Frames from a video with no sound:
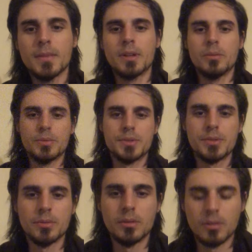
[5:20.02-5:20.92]
and we'll just
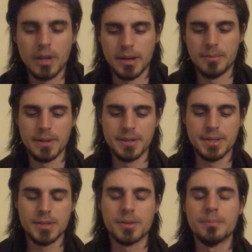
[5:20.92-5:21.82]
do a little guided
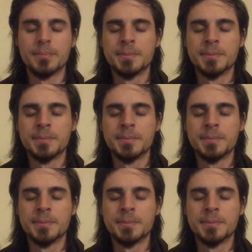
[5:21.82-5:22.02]
meditation.